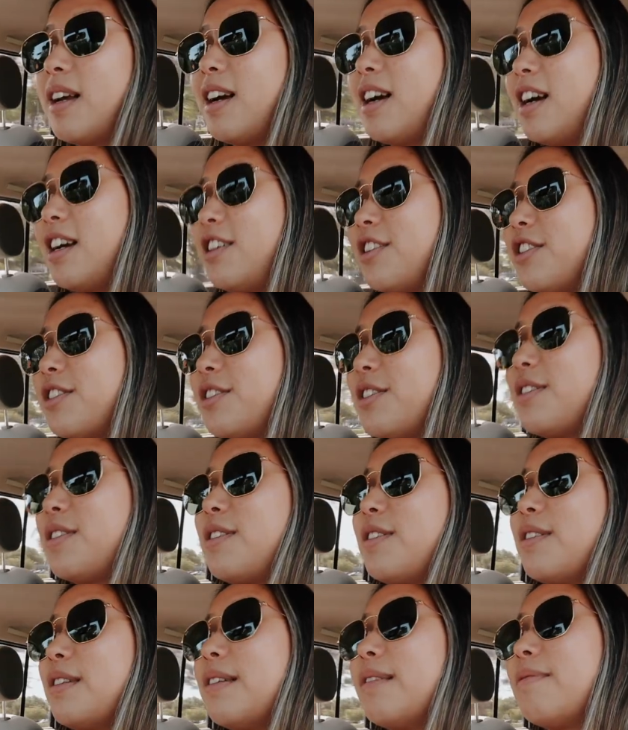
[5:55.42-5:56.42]
I
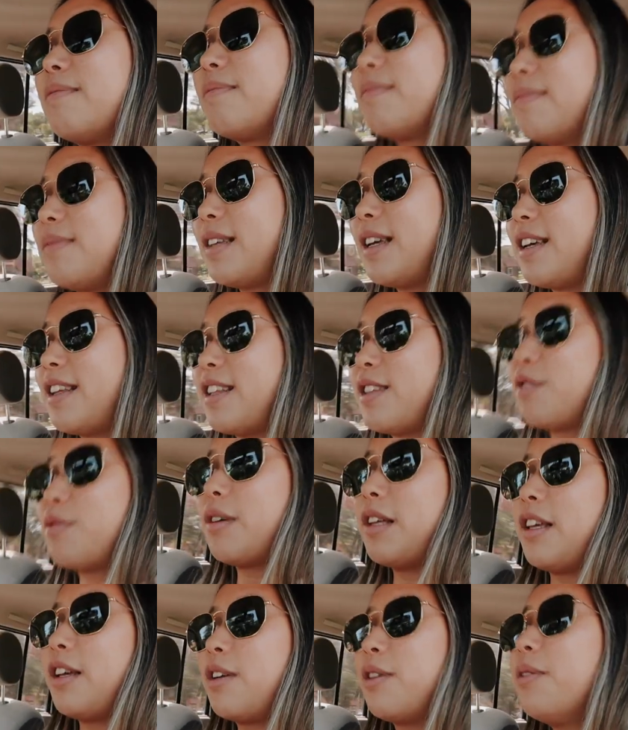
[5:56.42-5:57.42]
just think it's
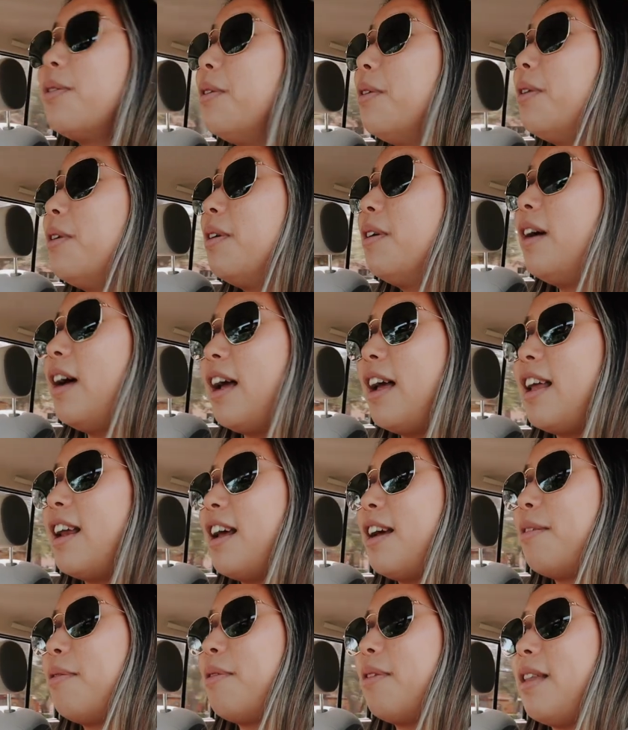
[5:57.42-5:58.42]
really cool, and
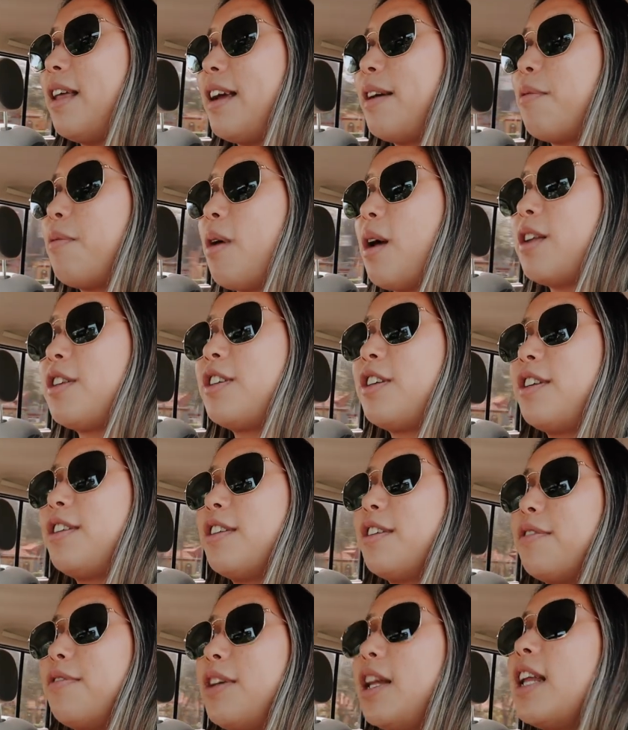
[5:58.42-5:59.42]
I like watching
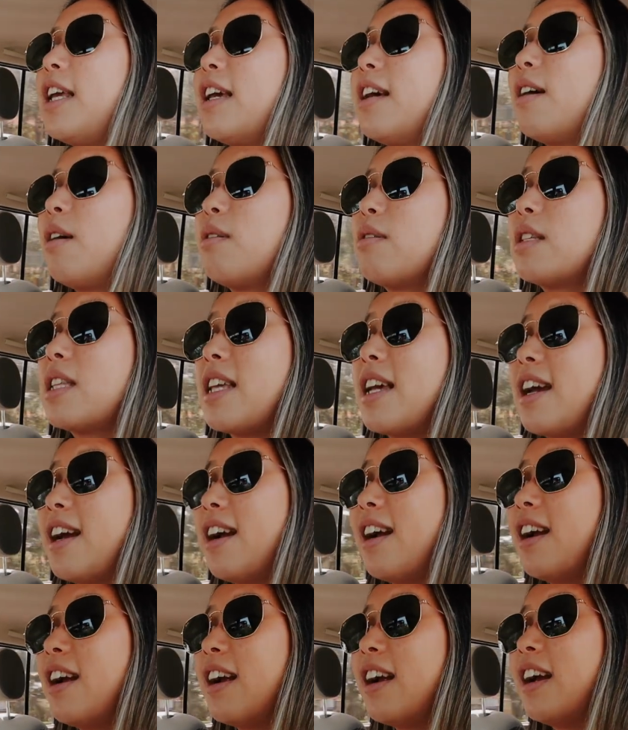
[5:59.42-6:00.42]
their videos
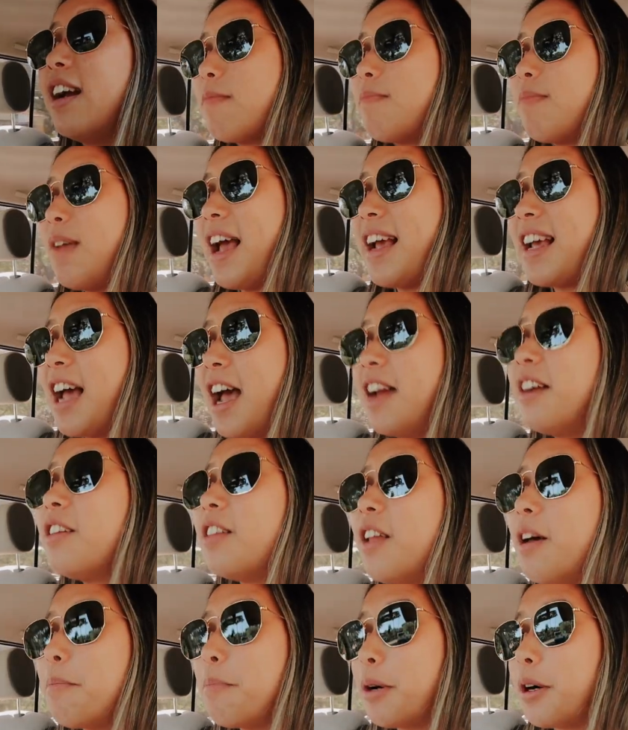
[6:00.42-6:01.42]
there. I kind of
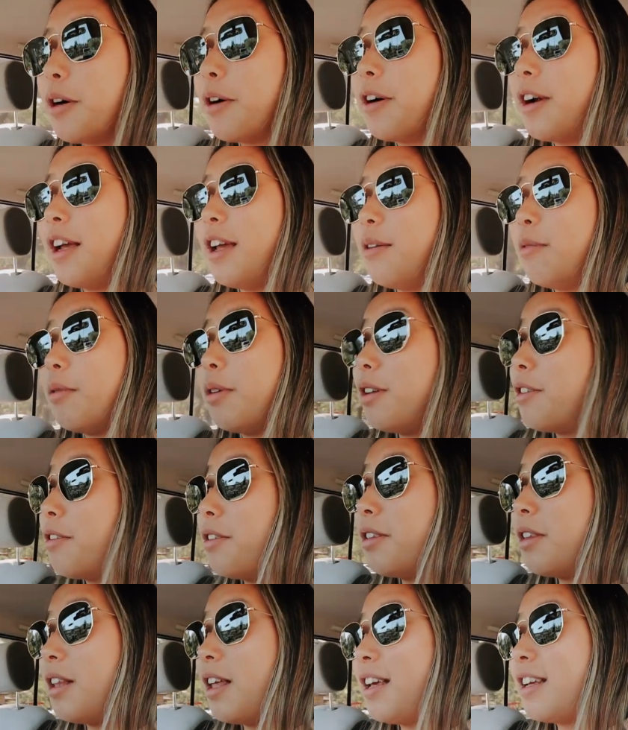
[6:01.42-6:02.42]
lump her in with
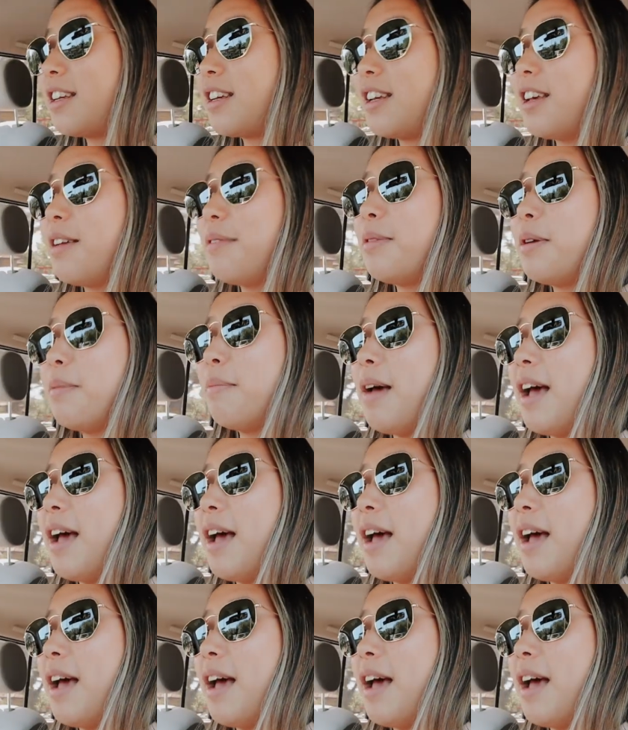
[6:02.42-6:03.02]
like Emma and